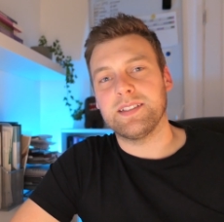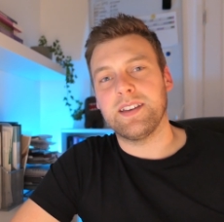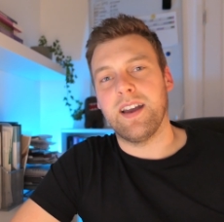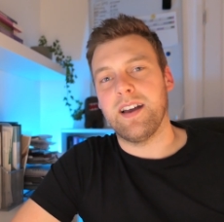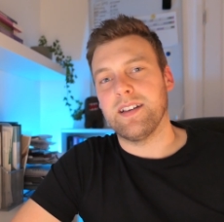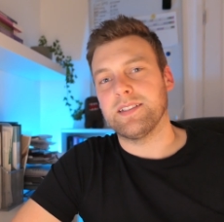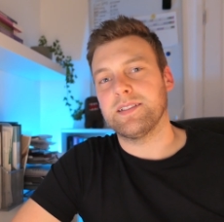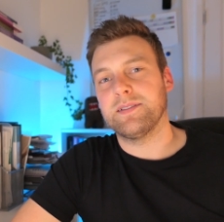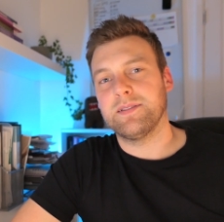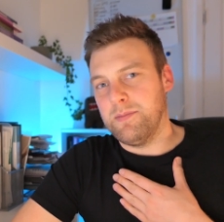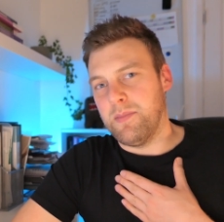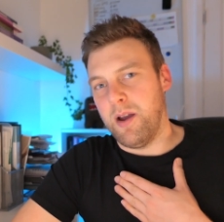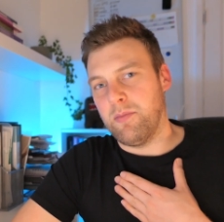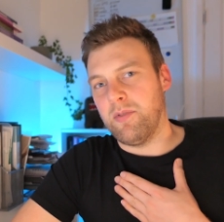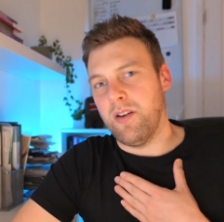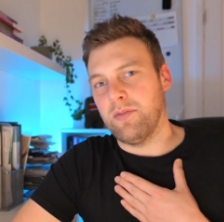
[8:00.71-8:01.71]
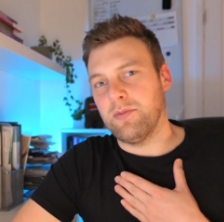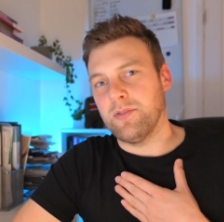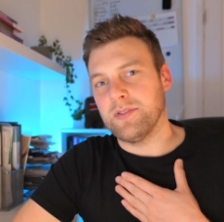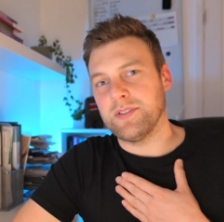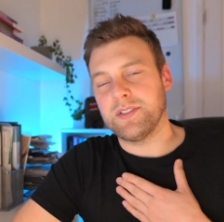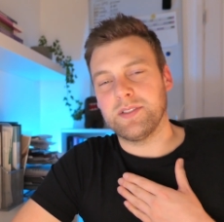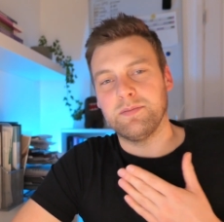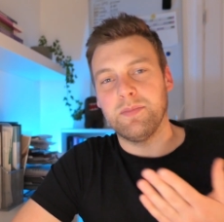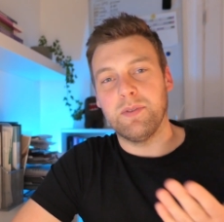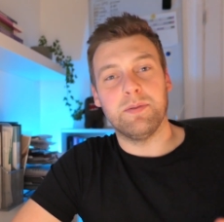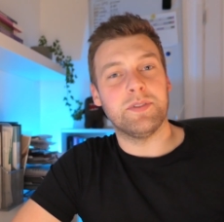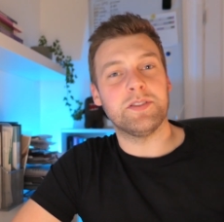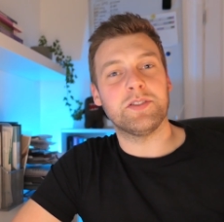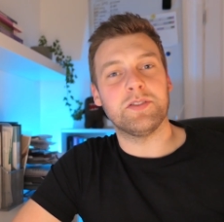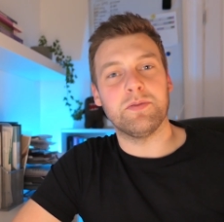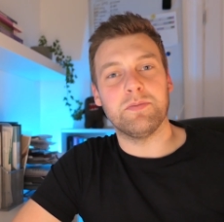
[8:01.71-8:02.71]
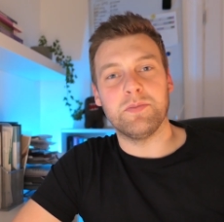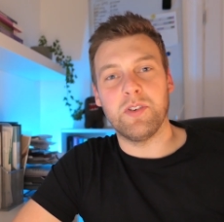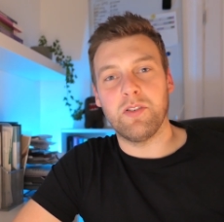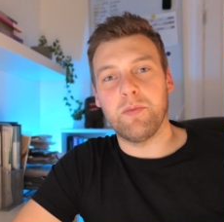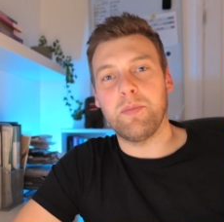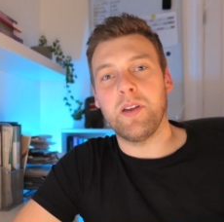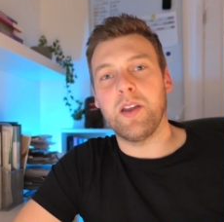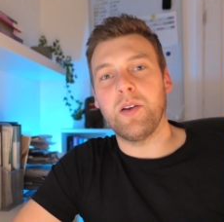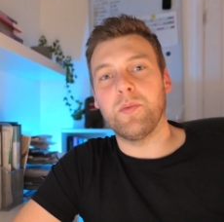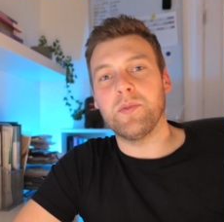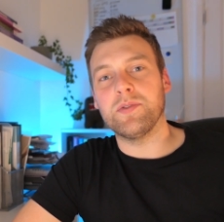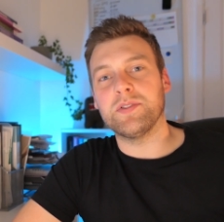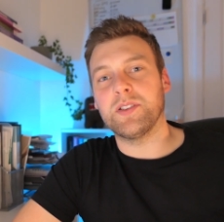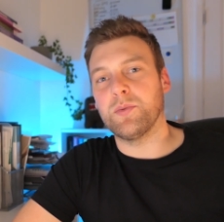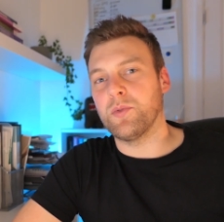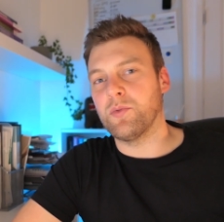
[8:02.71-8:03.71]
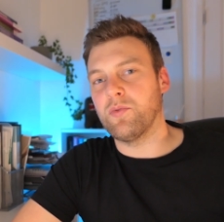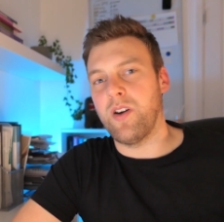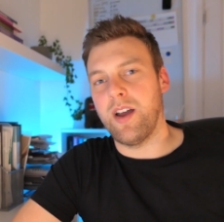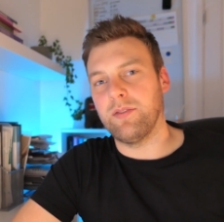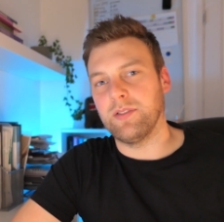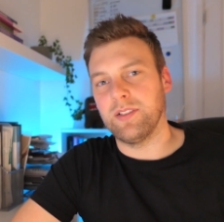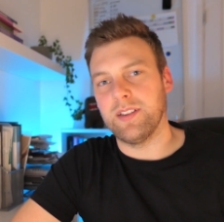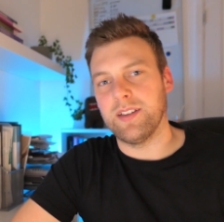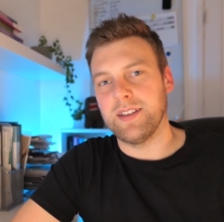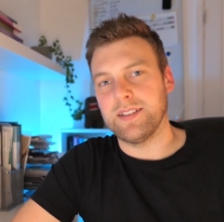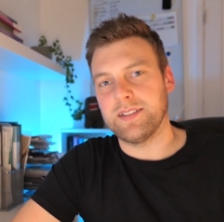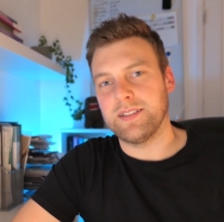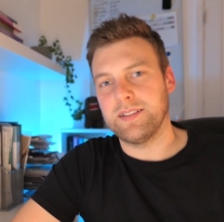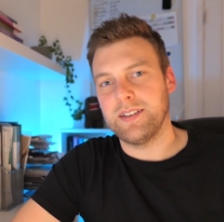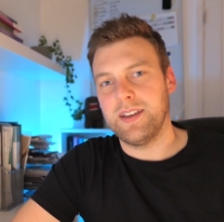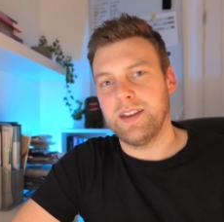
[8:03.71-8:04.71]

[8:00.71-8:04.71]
cars, my preference. Maybe there's some European ones that would rival these.